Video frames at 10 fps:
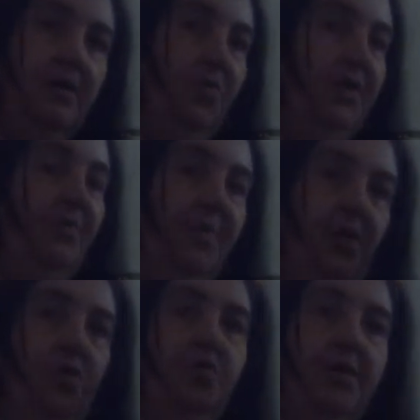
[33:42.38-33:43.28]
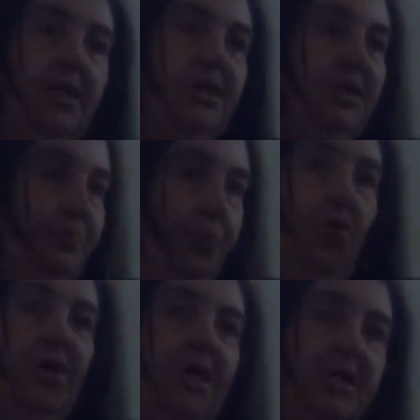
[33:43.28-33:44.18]
with a mirror on it and just
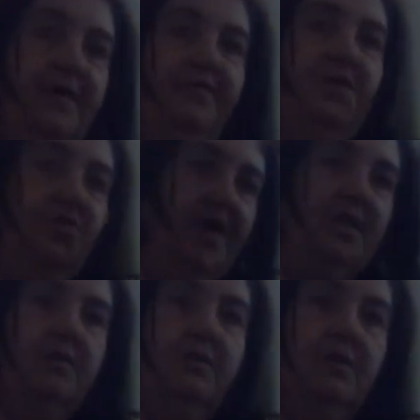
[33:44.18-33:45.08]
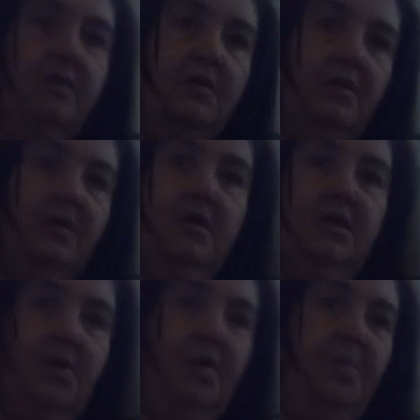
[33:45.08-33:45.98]
point it in a different direction,
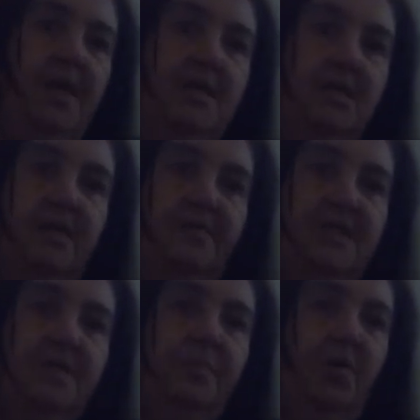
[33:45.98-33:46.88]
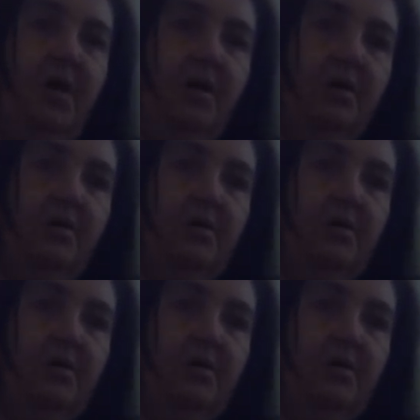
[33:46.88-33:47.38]
and so it appears in a different spot.